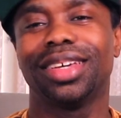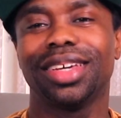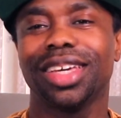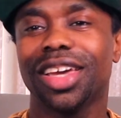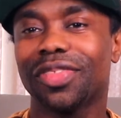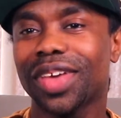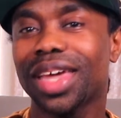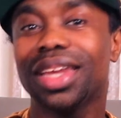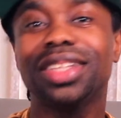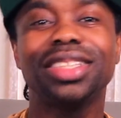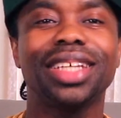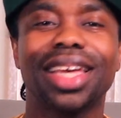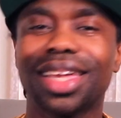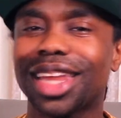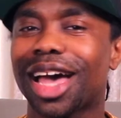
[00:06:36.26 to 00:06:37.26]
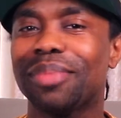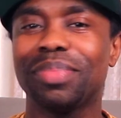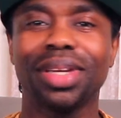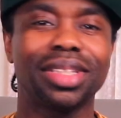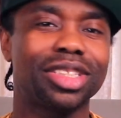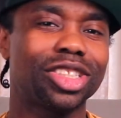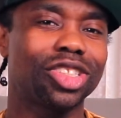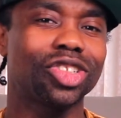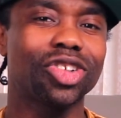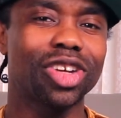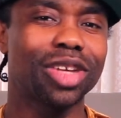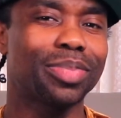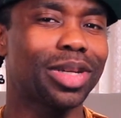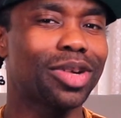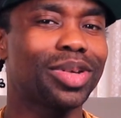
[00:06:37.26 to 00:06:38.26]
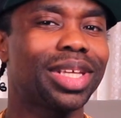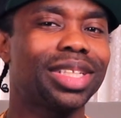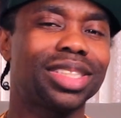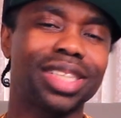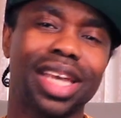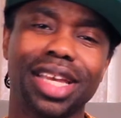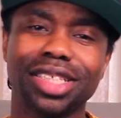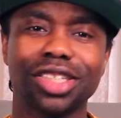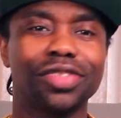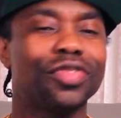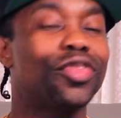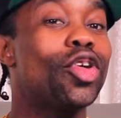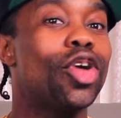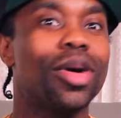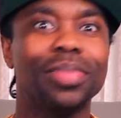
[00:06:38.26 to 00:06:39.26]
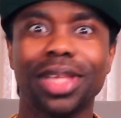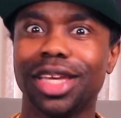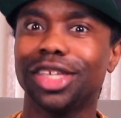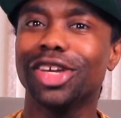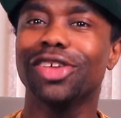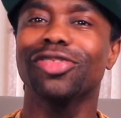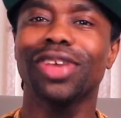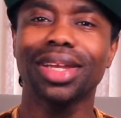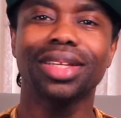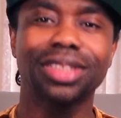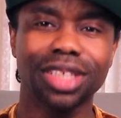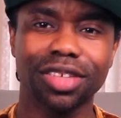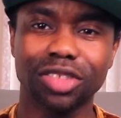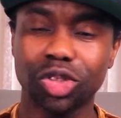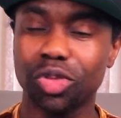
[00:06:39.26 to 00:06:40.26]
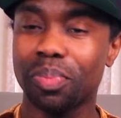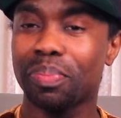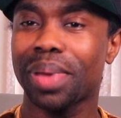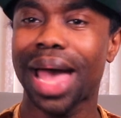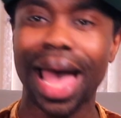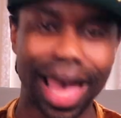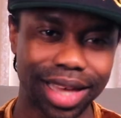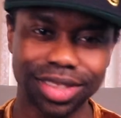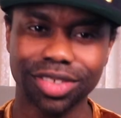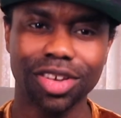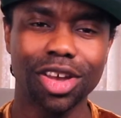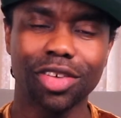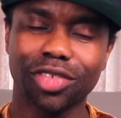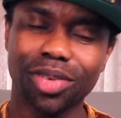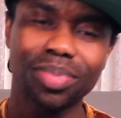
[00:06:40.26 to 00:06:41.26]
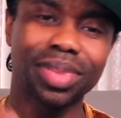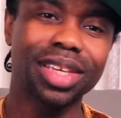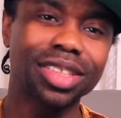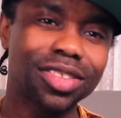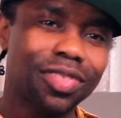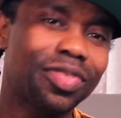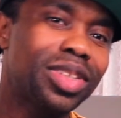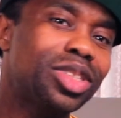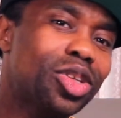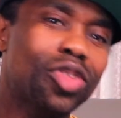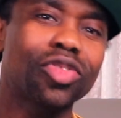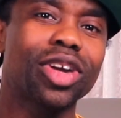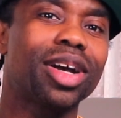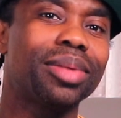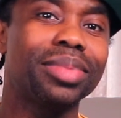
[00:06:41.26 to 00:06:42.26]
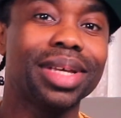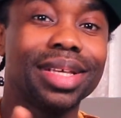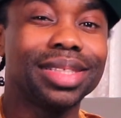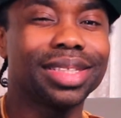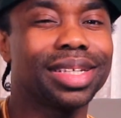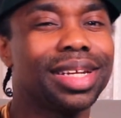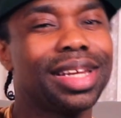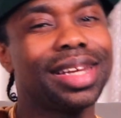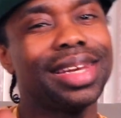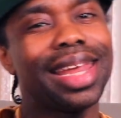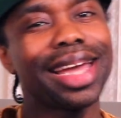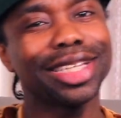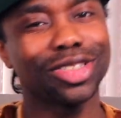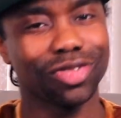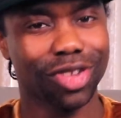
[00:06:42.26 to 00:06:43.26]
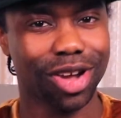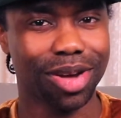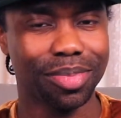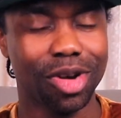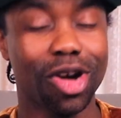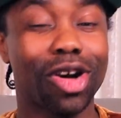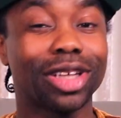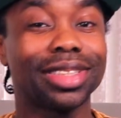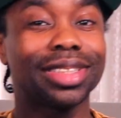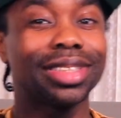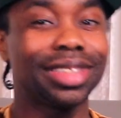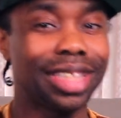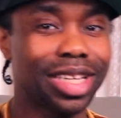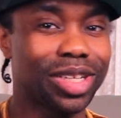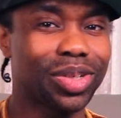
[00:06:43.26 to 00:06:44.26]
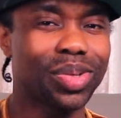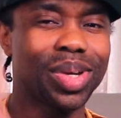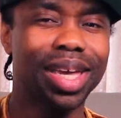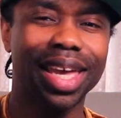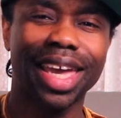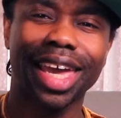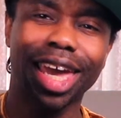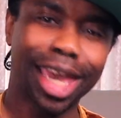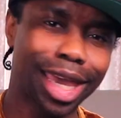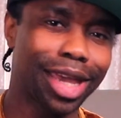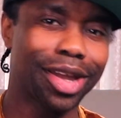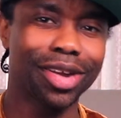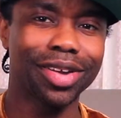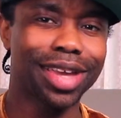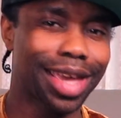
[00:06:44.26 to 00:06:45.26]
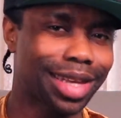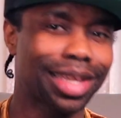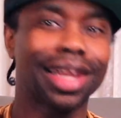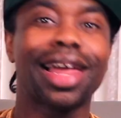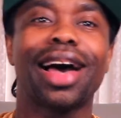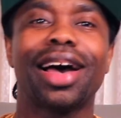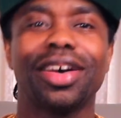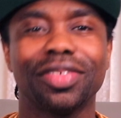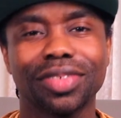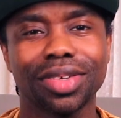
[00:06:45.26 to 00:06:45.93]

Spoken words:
If energy cannot be destroyed but only change in form, then your relatives who pass from this physical realm to the next realm are still here and alive.